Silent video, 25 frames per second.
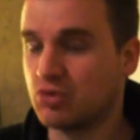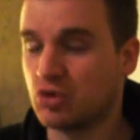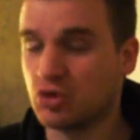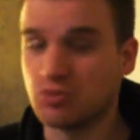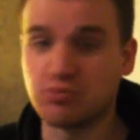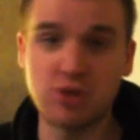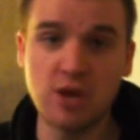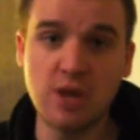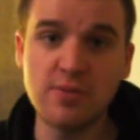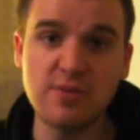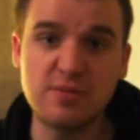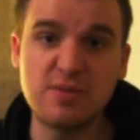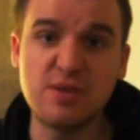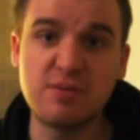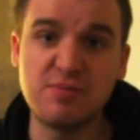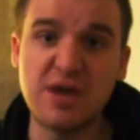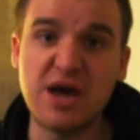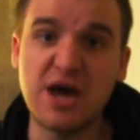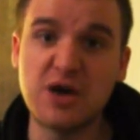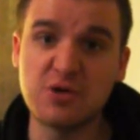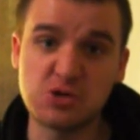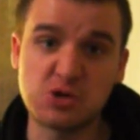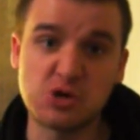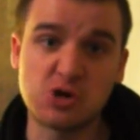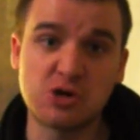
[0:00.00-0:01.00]
could probably be
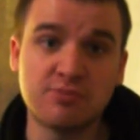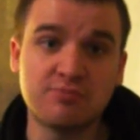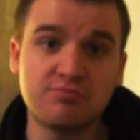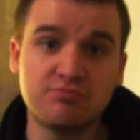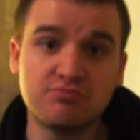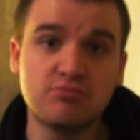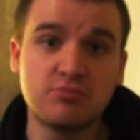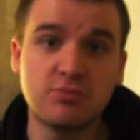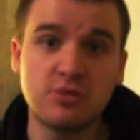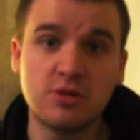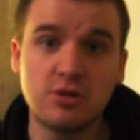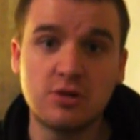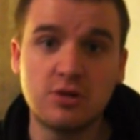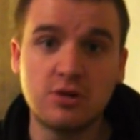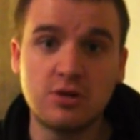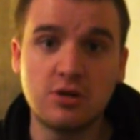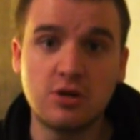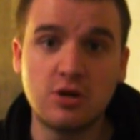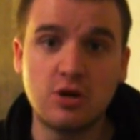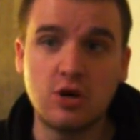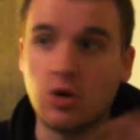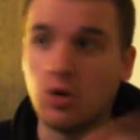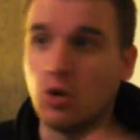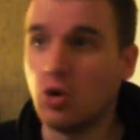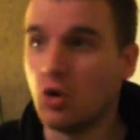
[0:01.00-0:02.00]
Bowser,
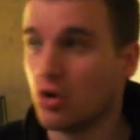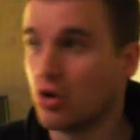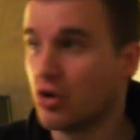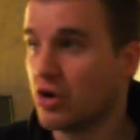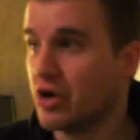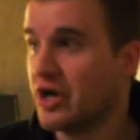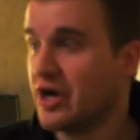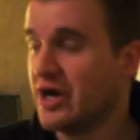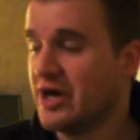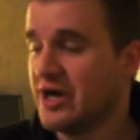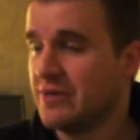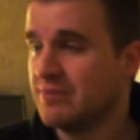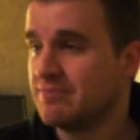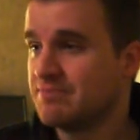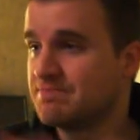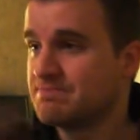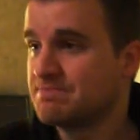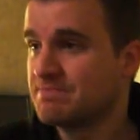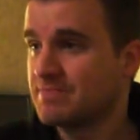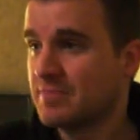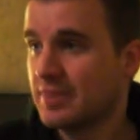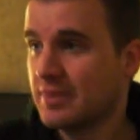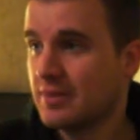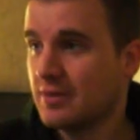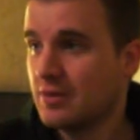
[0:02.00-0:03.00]
or uh,
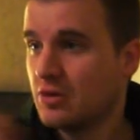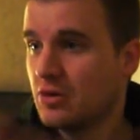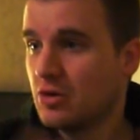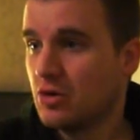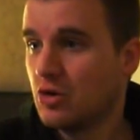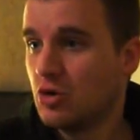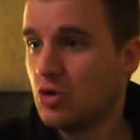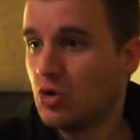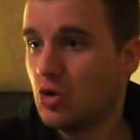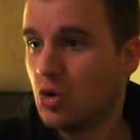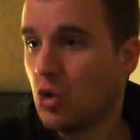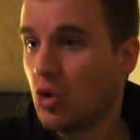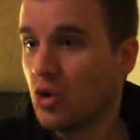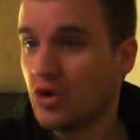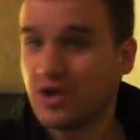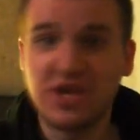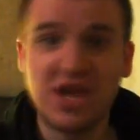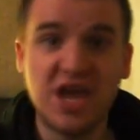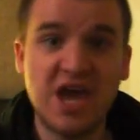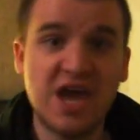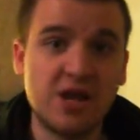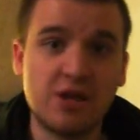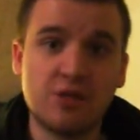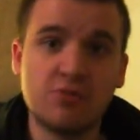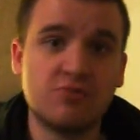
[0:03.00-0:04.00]
or
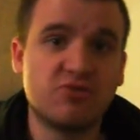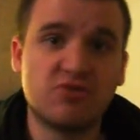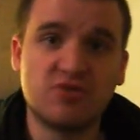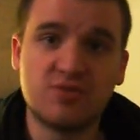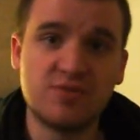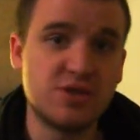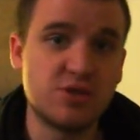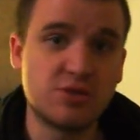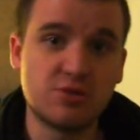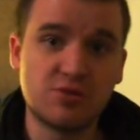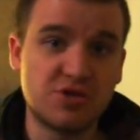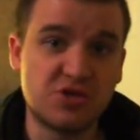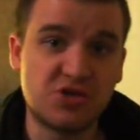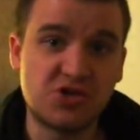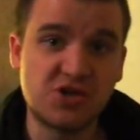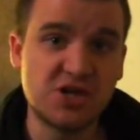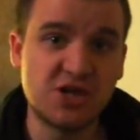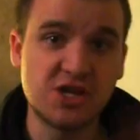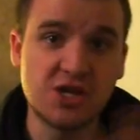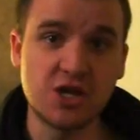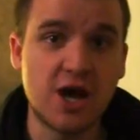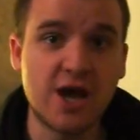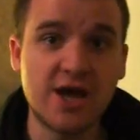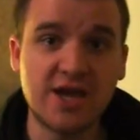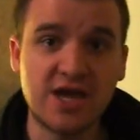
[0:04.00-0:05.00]
Ganon from either of the
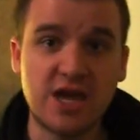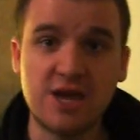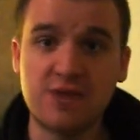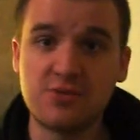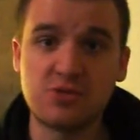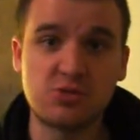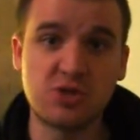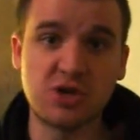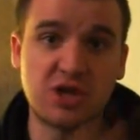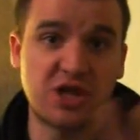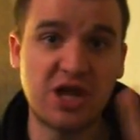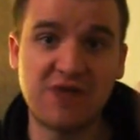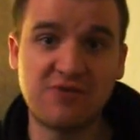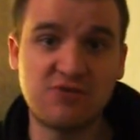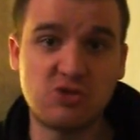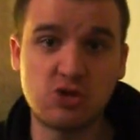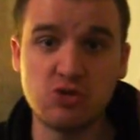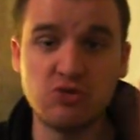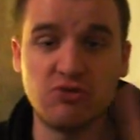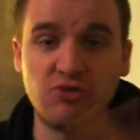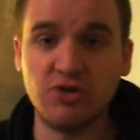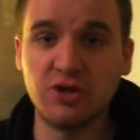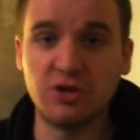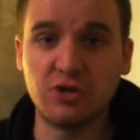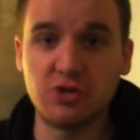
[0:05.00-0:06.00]
CDI games. We could have
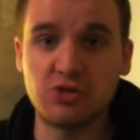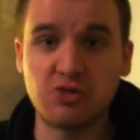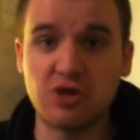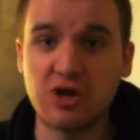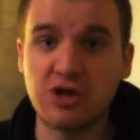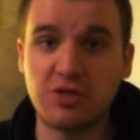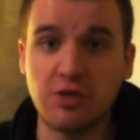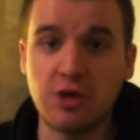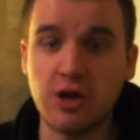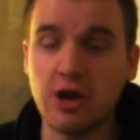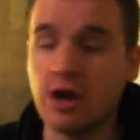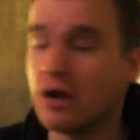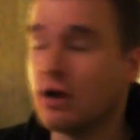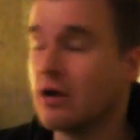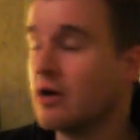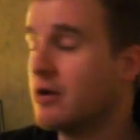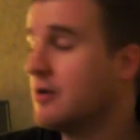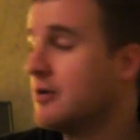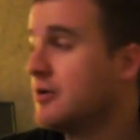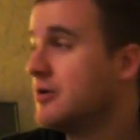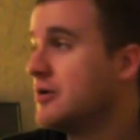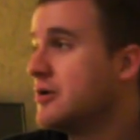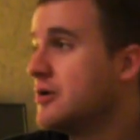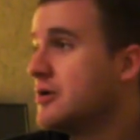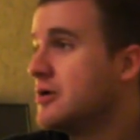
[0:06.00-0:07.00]
two villains right there.
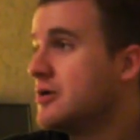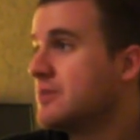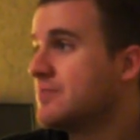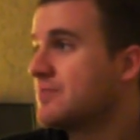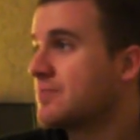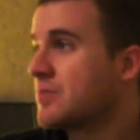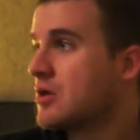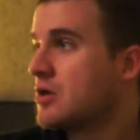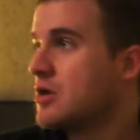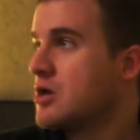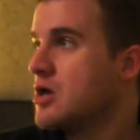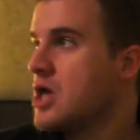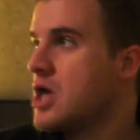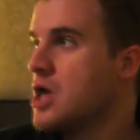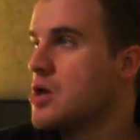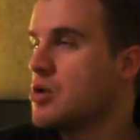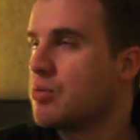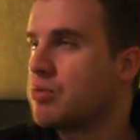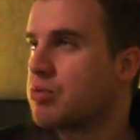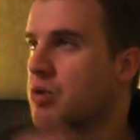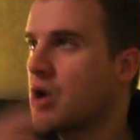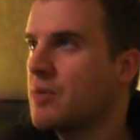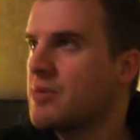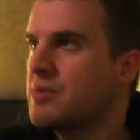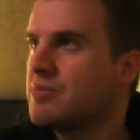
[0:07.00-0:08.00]
It
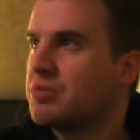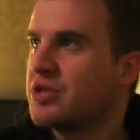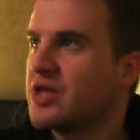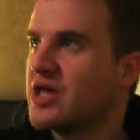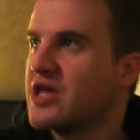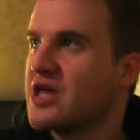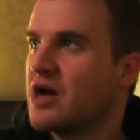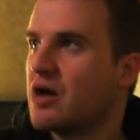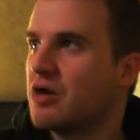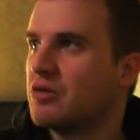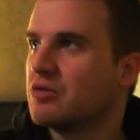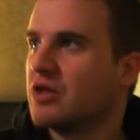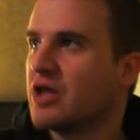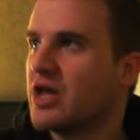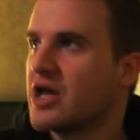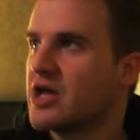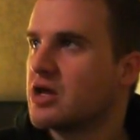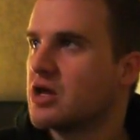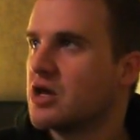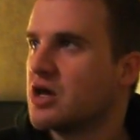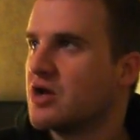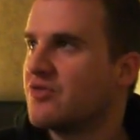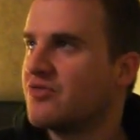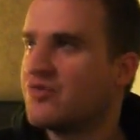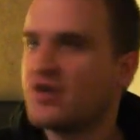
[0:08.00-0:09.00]
will probably play out
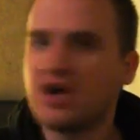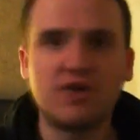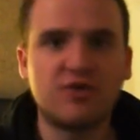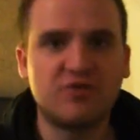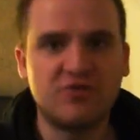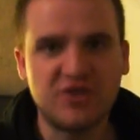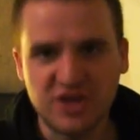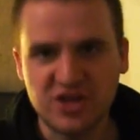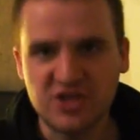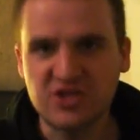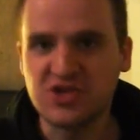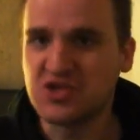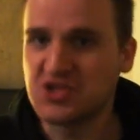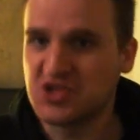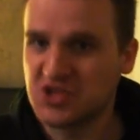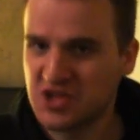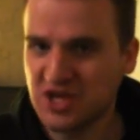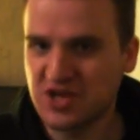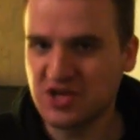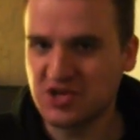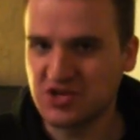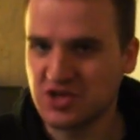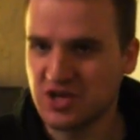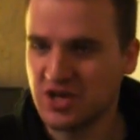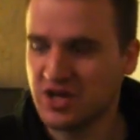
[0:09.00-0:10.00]
like uh, Final Fantasy
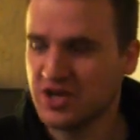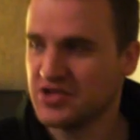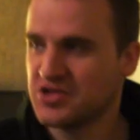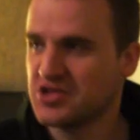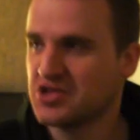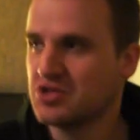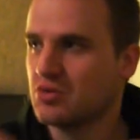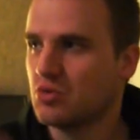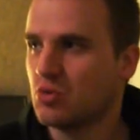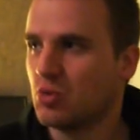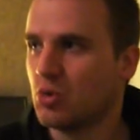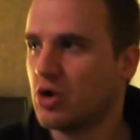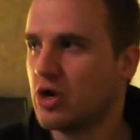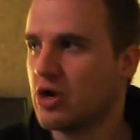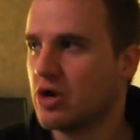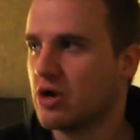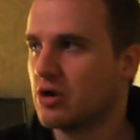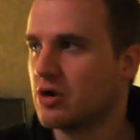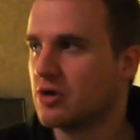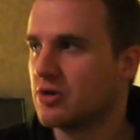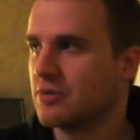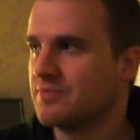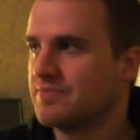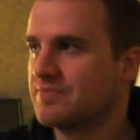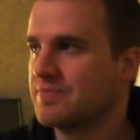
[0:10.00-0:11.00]
VI does,
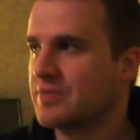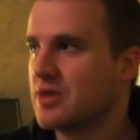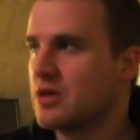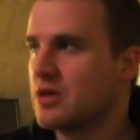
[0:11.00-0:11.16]
where